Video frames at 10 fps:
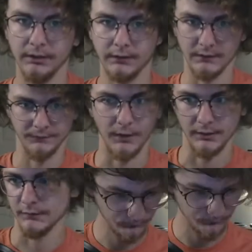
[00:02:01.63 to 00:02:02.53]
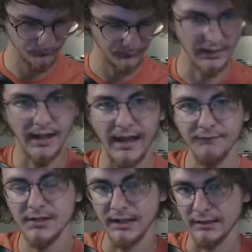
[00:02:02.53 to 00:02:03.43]
is the font.
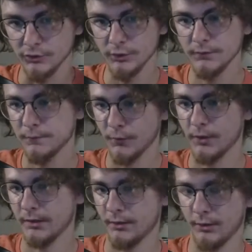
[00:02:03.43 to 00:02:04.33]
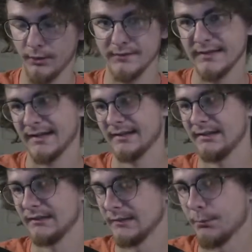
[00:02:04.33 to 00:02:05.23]
Having a good font on deck
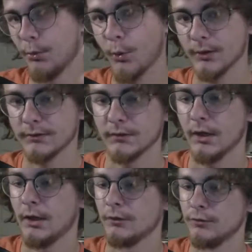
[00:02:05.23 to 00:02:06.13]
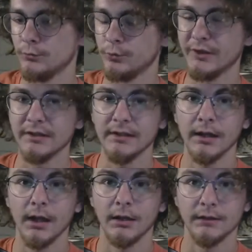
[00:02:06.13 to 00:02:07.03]
is important to really
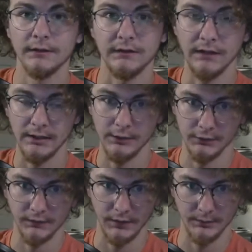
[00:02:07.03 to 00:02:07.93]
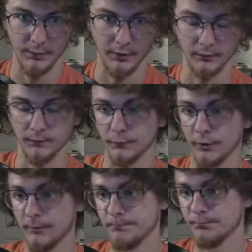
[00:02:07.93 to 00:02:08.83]
setting your design apart
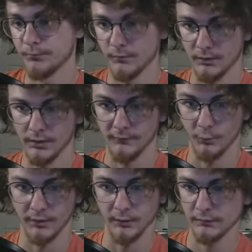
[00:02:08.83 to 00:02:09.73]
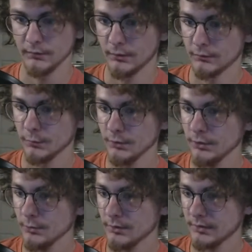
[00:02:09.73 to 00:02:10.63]
from everyone else. So we're going to
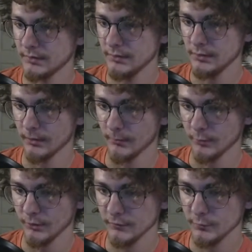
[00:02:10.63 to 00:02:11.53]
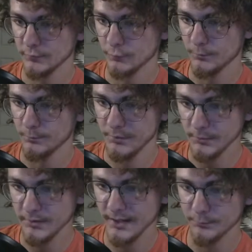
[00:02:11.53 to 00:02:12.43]
go in here and we're going to switch from
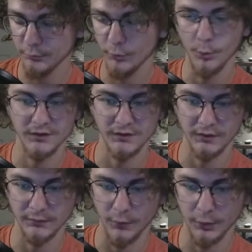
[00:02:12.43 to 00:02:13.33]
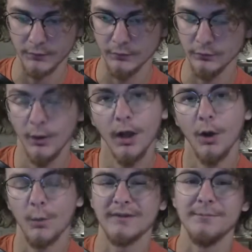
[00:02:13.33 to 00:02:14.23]
Myriad Pro, which is the default, to
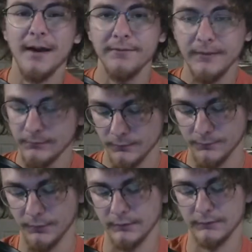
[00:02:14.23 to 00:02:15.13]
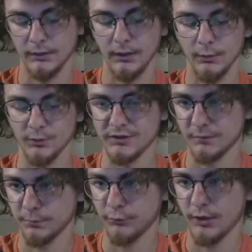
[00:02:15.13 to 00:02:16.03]
one of my favorite fonts, which is
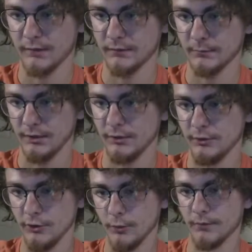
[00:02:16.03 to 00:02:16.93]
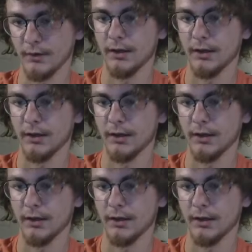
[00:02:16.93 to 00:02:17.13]
Proxima Nova.